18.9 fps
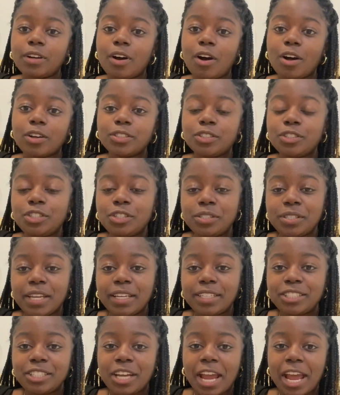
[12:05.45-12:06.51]
also just
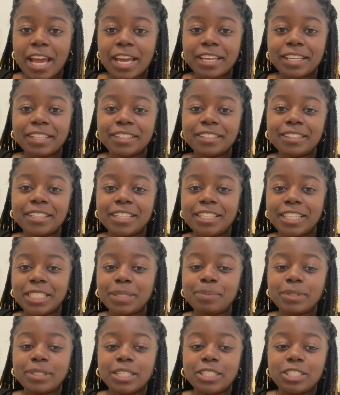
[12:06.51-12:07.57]
like check the
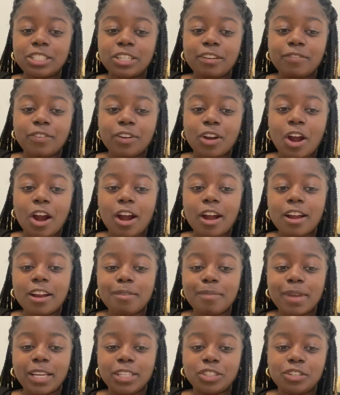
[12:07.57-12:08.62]
disposition of your heart and
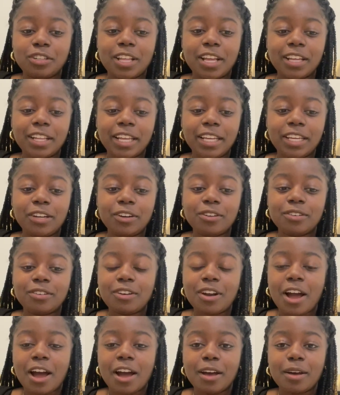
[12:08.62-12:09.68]
make sure that like you're
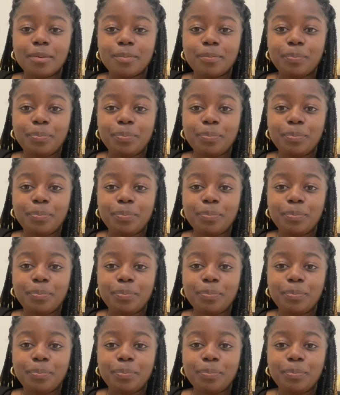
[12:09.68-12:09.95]
not